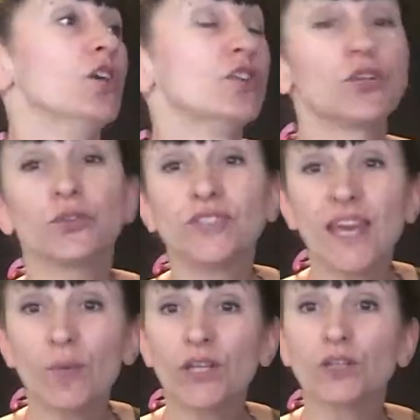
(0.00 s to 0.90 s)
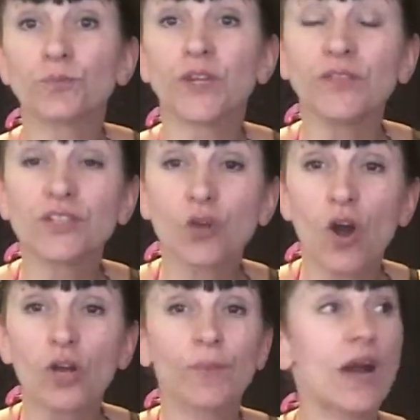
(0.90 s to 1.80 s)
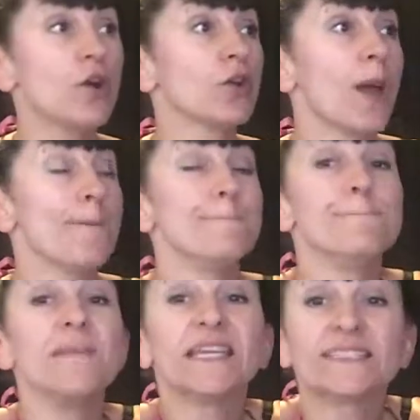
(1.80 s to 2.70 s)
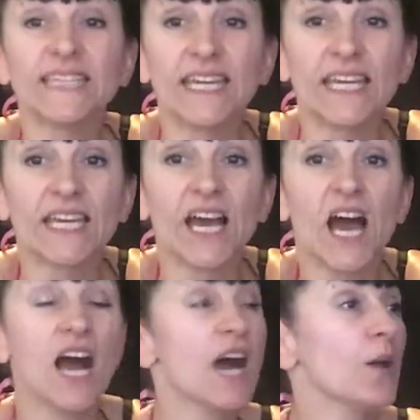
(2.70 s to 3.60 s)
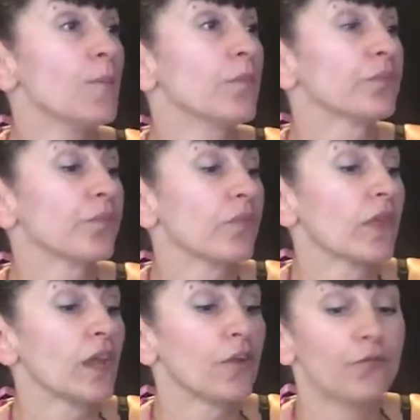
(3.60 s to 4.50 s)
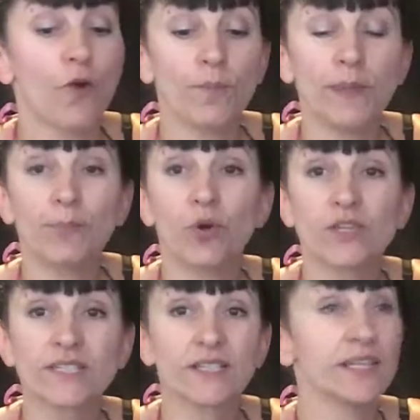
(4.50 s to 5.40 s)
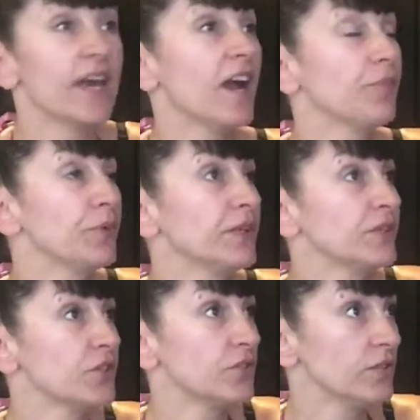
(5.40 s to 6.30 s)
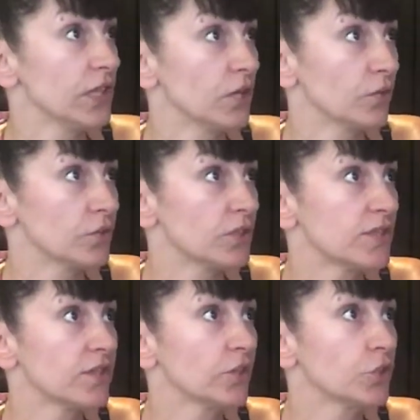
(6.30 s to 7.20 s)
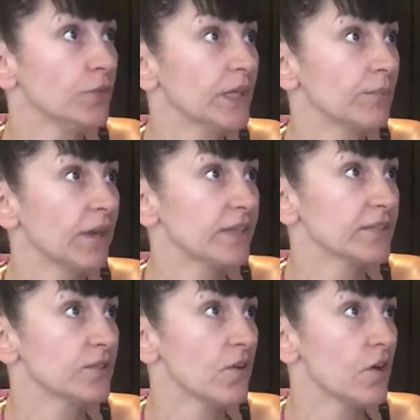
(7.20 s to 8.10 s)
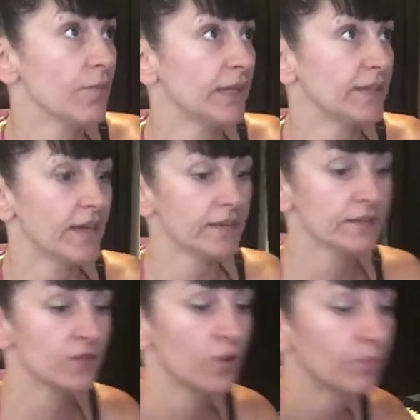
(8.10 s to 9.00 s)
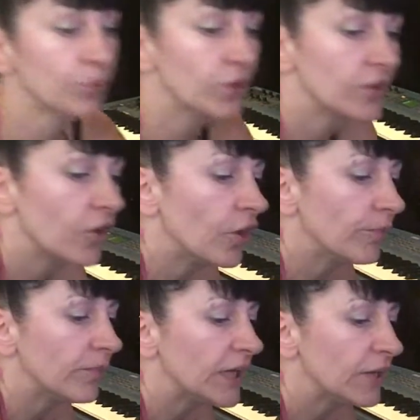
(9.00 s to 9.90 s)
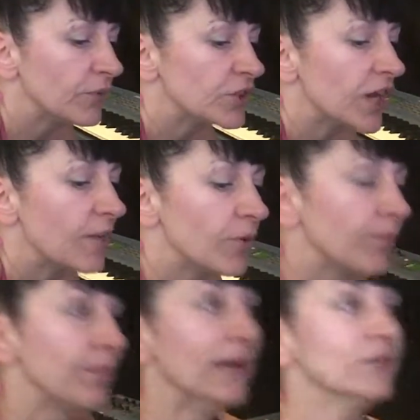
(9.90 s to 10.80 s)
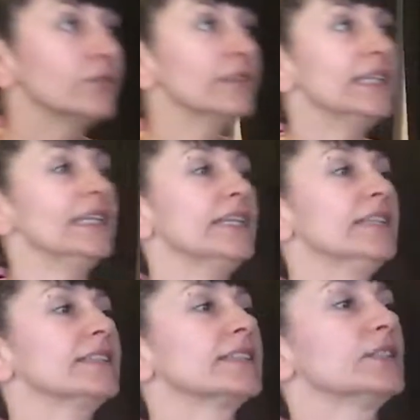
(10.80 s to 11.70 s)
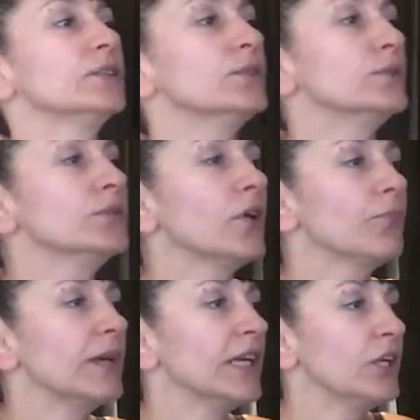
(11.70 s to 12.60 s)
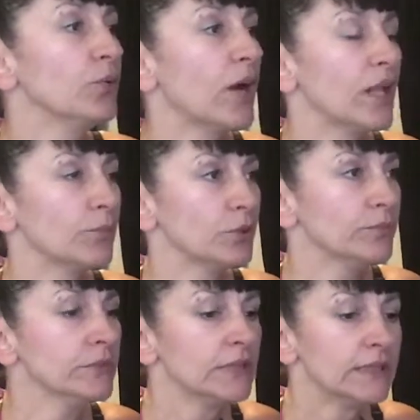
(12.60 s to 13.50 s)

So today I wanted to briefly talk about mixing. For me personally, I've been, still tweaking my song, my dance song, Put It On Me, which I'm about to release soon on my new album.